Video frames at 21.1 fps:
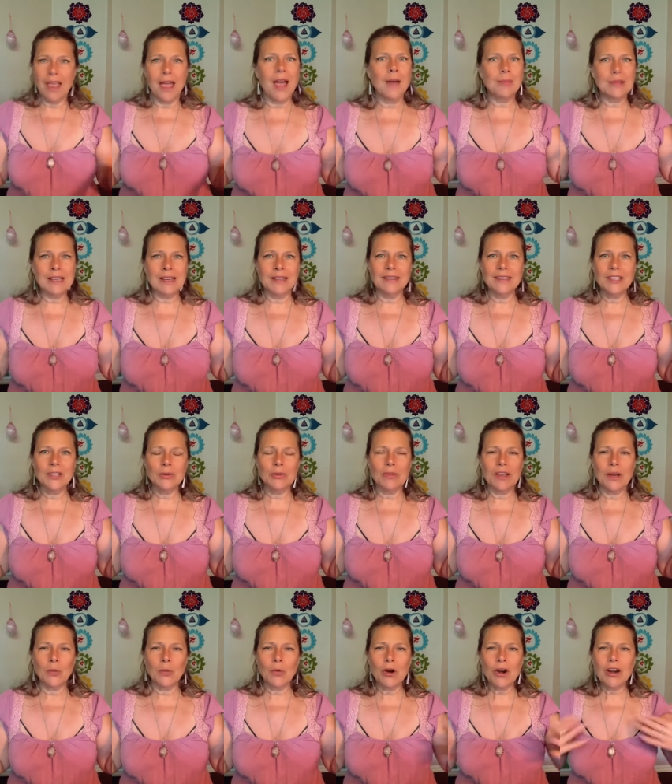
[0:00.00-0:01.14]
I'm telling you,
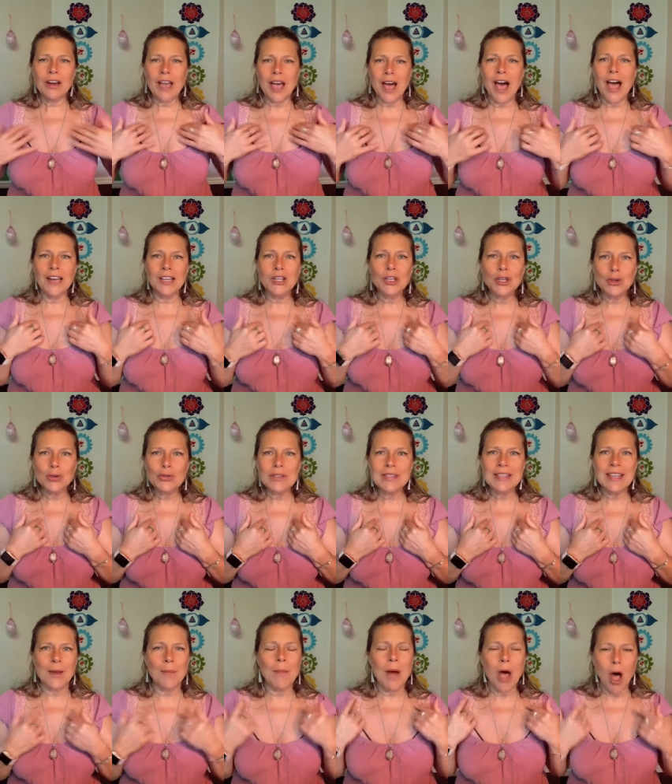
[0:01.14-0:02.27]
they work. I use
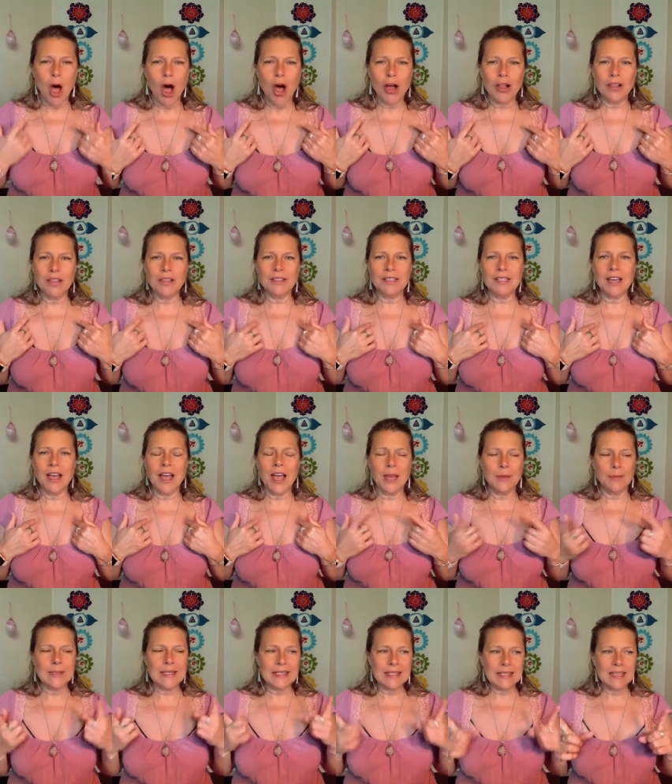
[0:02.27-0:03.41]
them all the
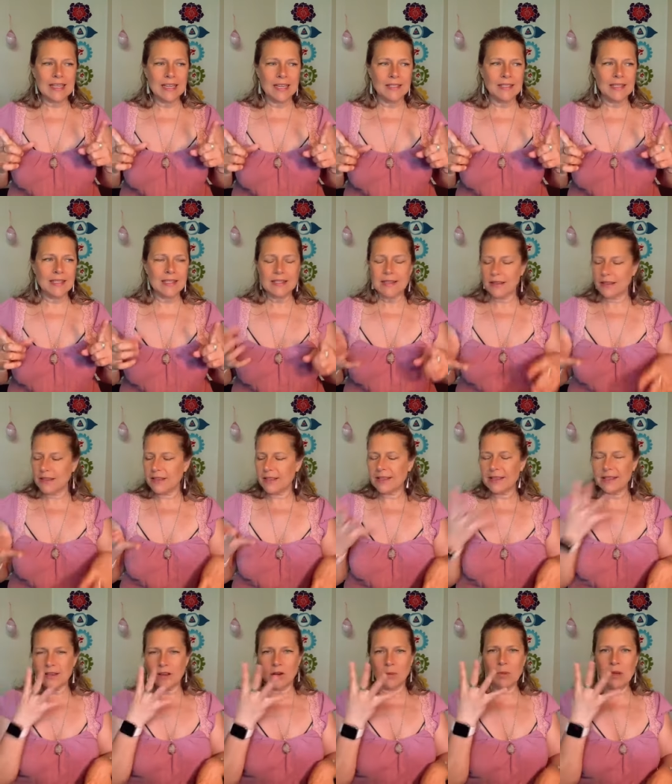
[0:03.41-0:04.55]
time since
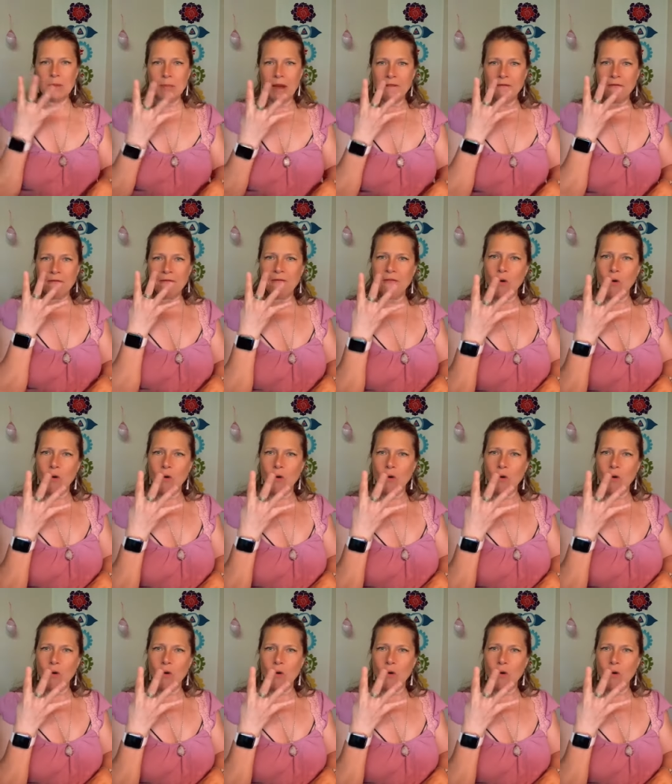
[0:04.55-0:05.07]
this is going to be my